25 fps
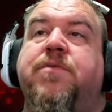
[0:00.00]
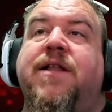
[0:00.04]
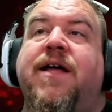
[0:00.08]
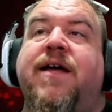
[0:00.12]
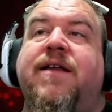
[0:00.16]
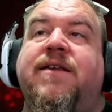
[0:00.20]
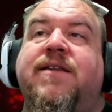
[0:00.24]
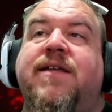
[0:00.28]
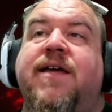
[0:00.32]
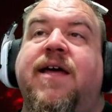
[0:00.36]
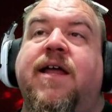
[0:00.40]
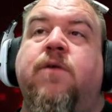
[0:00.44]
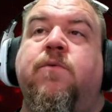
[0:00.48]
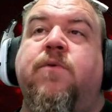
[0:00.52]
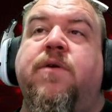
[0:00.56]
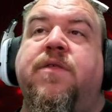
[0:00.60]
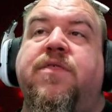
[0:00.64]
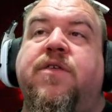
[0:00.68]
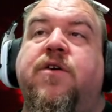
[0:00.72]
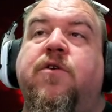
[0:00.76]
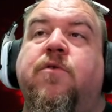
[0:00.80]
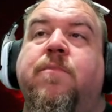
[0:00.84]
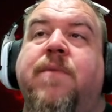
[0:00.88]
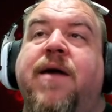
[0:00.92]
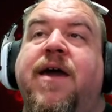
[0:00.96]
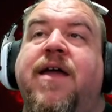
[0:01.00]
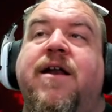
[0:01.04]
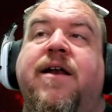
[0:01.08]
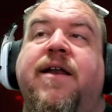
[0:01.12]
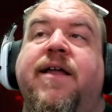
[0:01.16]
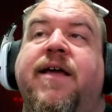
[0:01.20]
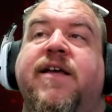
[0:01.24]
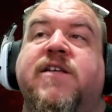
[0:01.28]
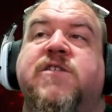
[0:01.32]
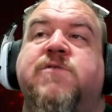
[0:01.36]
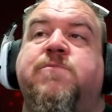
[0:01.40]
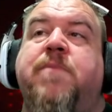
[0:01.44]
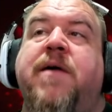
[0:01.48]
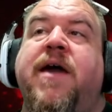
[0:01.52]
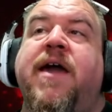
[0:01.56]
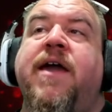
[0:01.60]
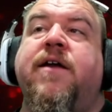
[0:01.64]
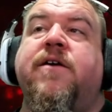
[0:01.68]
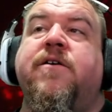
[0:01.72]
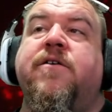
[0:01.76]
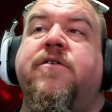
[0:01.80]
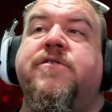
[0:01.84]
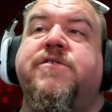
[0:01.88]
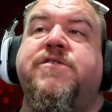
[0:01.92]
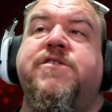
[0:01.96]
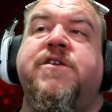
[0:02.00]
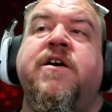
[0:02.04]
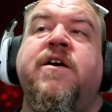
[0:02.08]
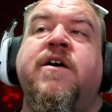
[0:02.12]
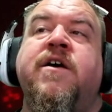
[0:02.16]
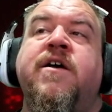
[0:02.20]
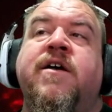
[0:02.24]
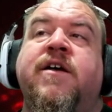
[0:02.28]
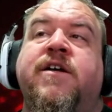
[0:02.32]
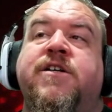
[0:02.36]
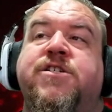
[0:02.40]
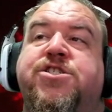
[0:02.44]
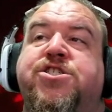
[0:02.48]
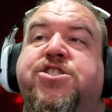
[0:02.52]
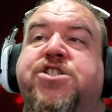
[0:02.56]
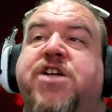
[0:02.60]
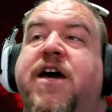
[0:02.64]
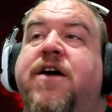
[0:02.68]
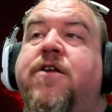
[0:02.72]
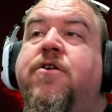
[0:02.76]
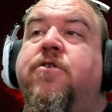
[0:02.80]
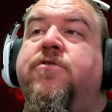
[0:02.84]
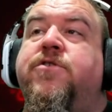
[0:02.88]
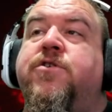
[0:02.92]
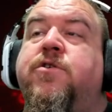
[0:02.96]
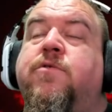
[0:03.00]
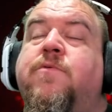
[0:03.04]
blend in with humanity as bankers, shadow